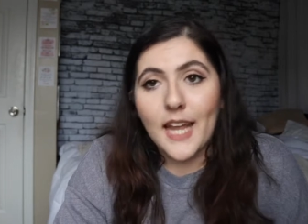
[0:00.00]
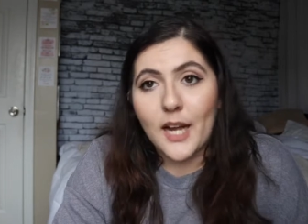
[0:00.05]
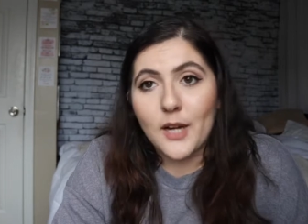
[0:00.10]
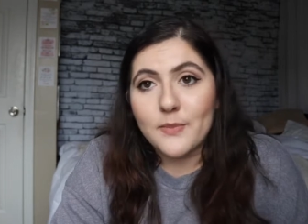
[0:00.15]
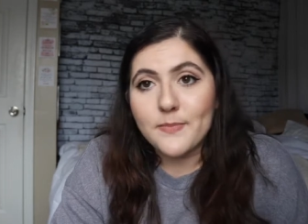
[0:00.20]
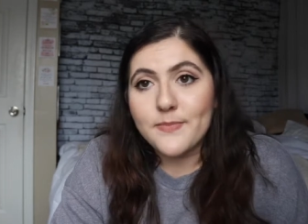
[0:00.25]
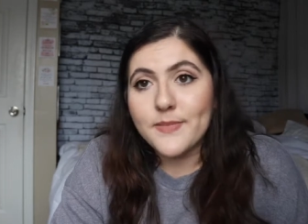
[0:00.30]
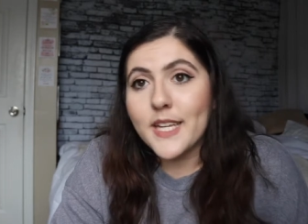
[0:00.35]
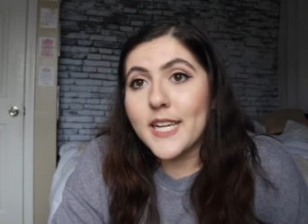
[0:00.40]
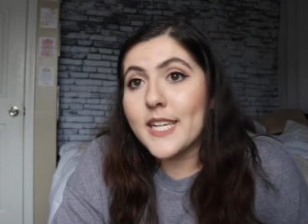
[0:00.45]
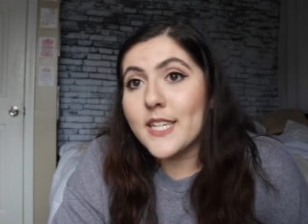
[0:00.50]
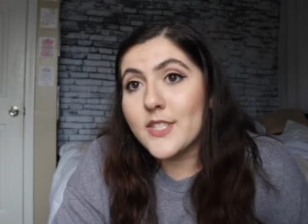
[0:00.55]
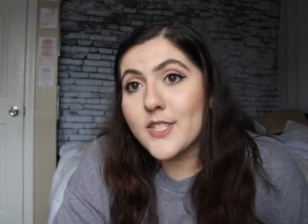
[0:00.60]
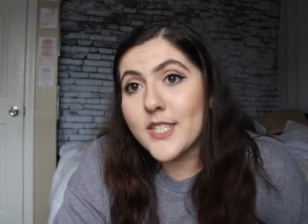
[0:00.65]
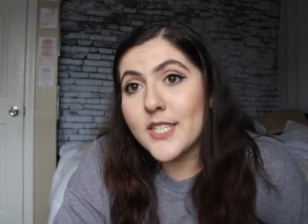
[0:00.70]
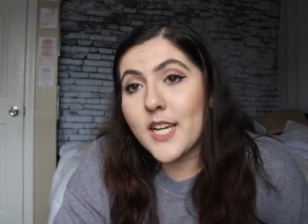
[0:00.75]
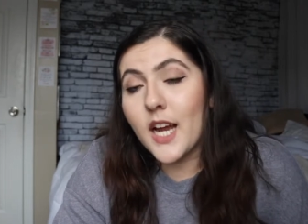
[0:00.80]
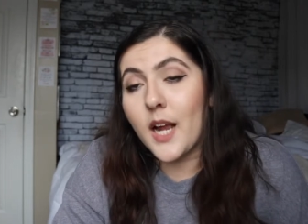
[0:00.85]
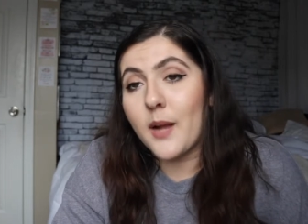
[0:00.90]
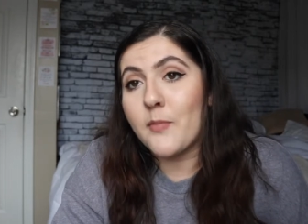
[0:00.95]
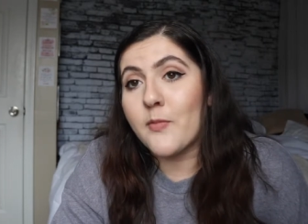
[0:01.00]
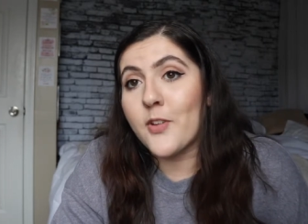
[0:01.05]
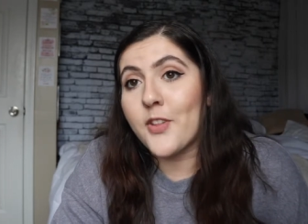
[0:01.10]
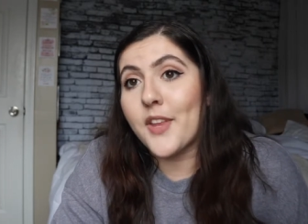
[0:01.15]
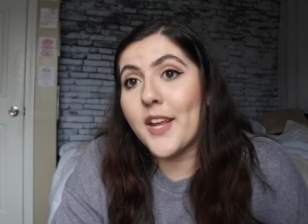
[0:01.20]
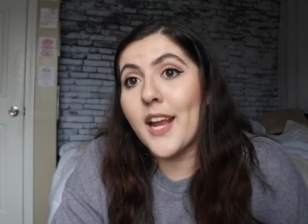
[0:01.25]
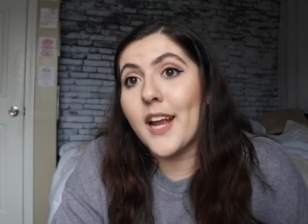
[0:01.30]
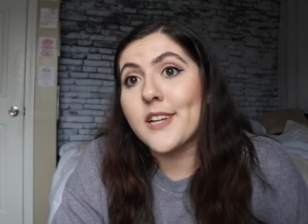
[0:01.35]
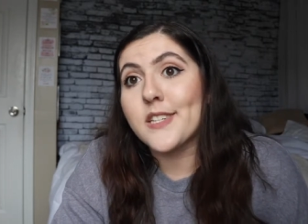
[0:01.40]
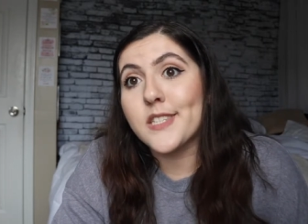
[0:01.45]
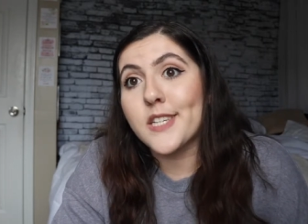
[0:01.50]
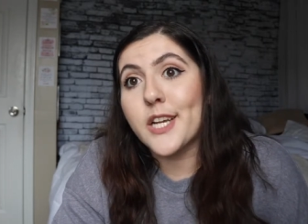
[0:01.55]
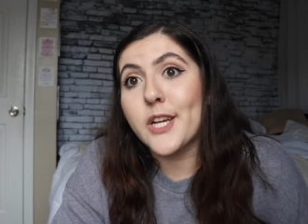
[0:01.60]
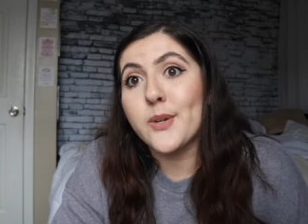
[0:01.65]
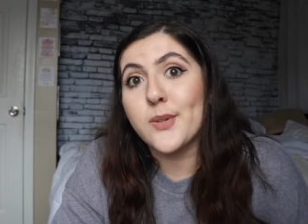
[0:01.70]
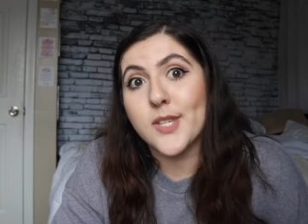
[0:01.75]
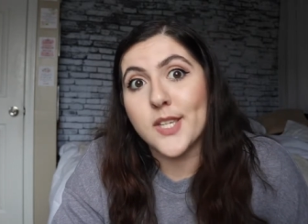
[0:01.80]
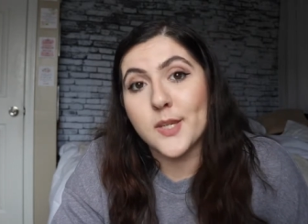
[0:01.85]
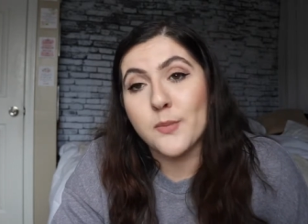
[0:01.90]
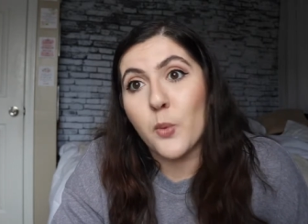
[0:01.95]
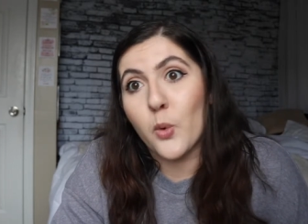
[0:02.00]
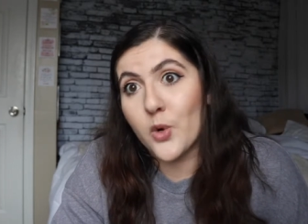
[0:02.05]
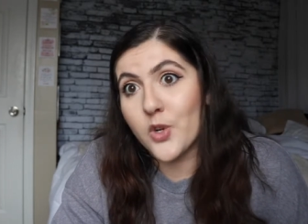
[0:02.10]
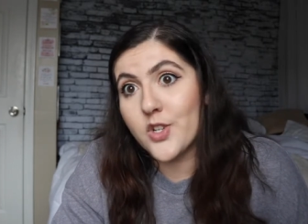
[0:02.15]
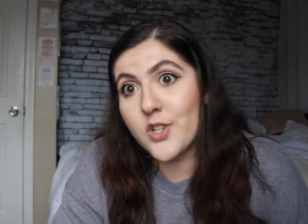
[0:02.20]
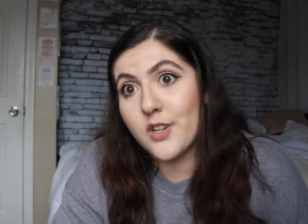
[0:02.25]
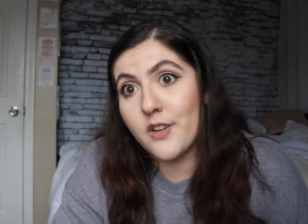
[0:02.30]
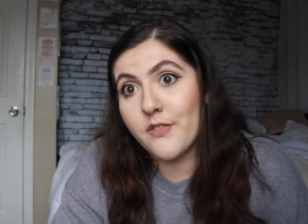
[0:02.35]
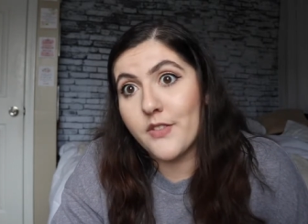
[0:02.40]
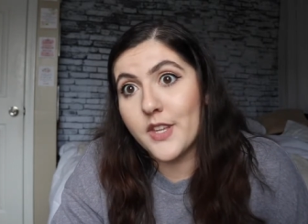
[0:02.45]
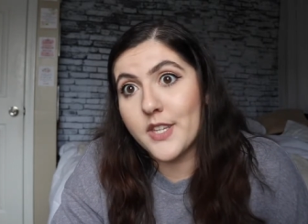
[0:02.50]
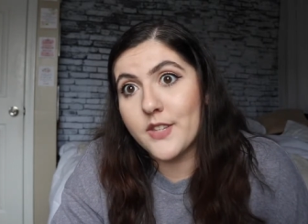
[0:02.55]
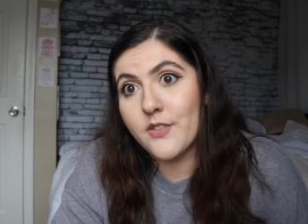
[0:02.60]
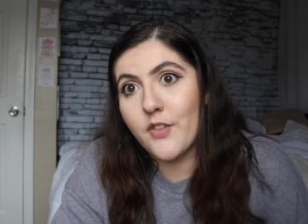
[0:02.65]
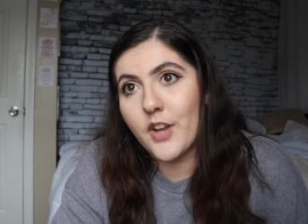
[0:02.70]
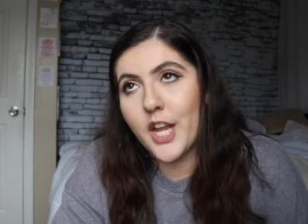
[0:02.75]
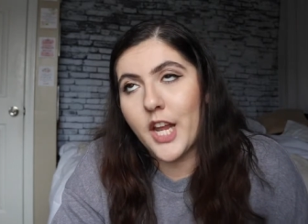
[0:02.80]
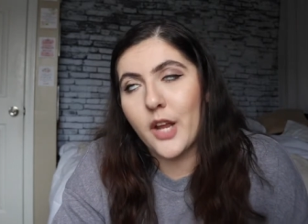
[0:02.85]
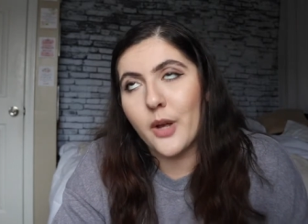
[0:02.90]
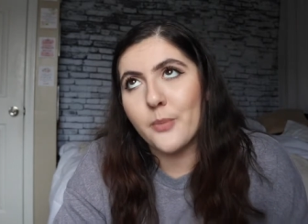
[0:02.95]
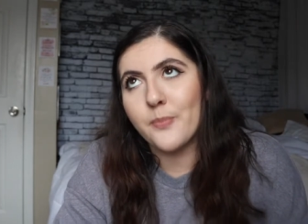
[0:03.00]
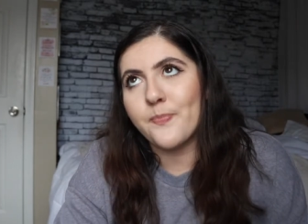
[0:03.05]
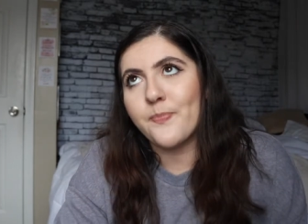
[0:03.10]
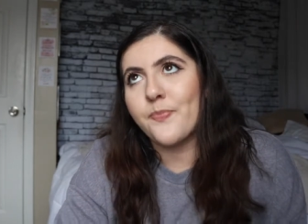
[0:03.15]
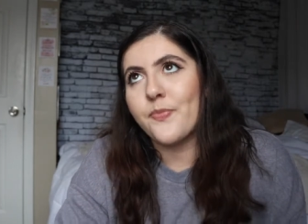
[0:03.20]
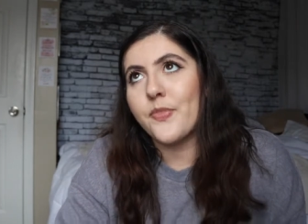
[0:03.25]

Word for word: Now, here's the time for the excuses portion of this video.